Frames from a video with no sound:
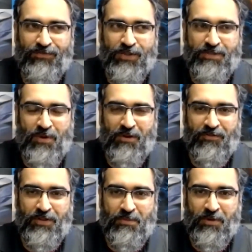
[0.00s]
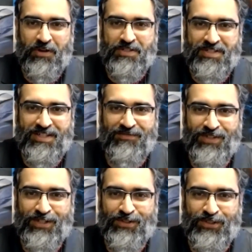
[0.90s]
for the Mars ascent
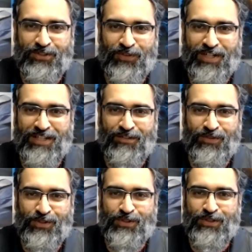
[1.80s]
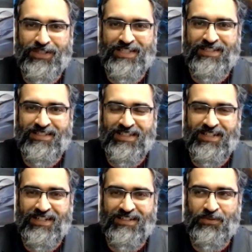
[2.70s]
vehicle. It's funny, the fuel is
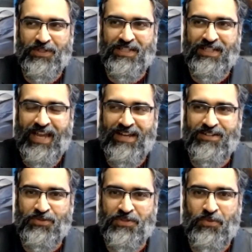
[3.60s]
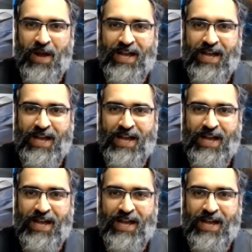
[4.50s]
one of the candidates was